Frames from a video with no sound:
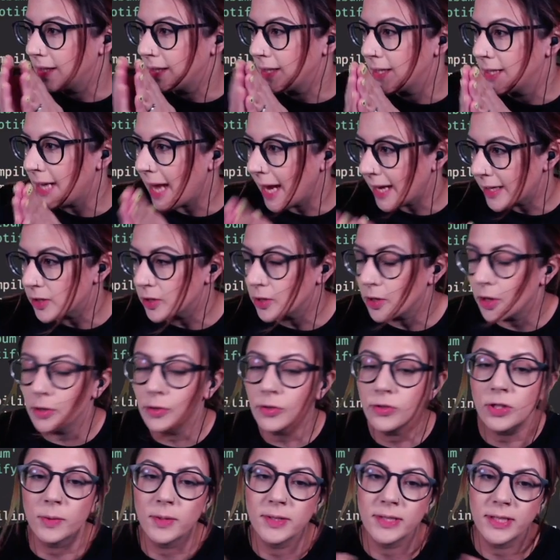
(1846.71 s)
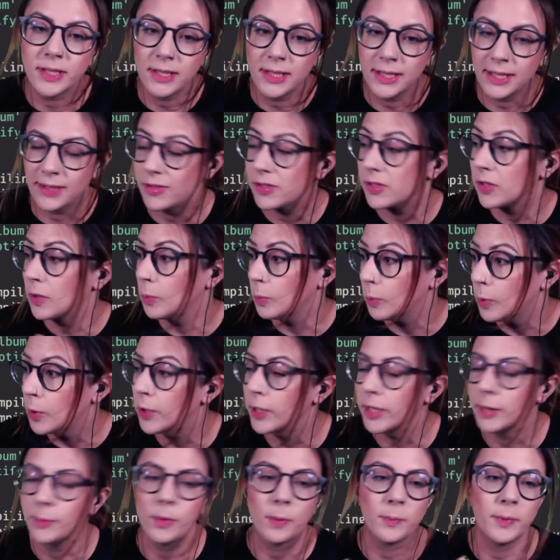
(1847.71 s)
Next console is going to give us a
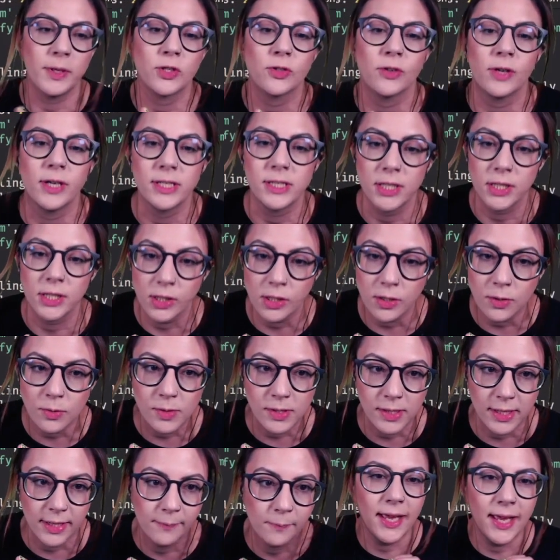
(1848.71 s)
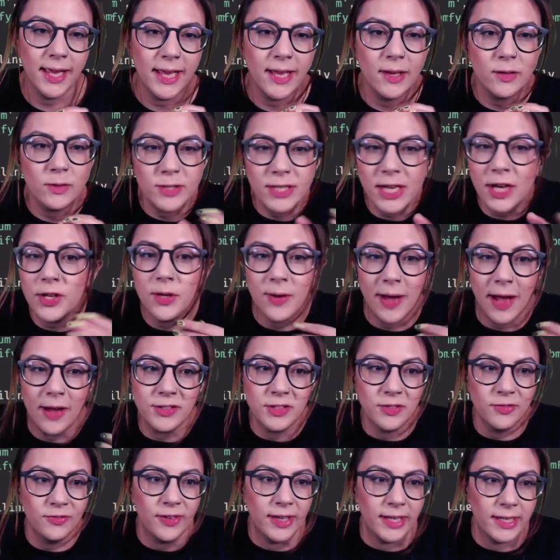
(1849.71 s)
warning when we try to use it. It'll tell you how
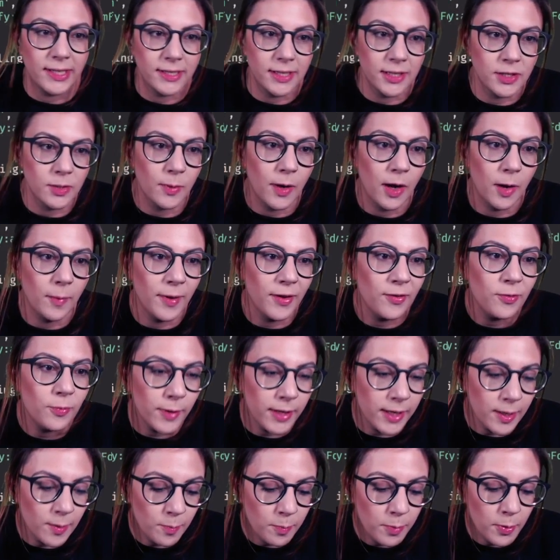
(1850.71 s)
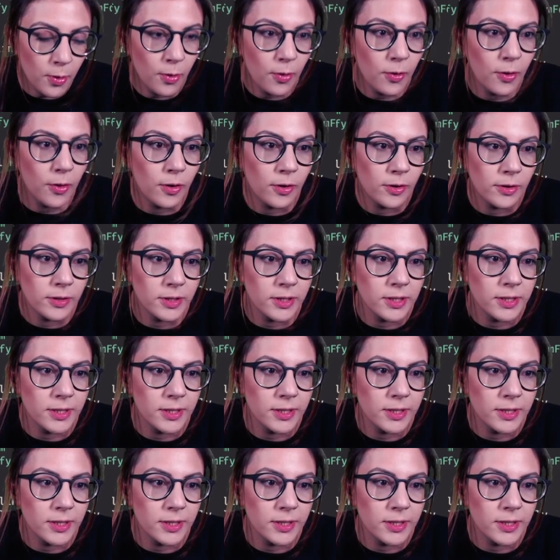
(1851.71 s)
to fix it as well. But if we import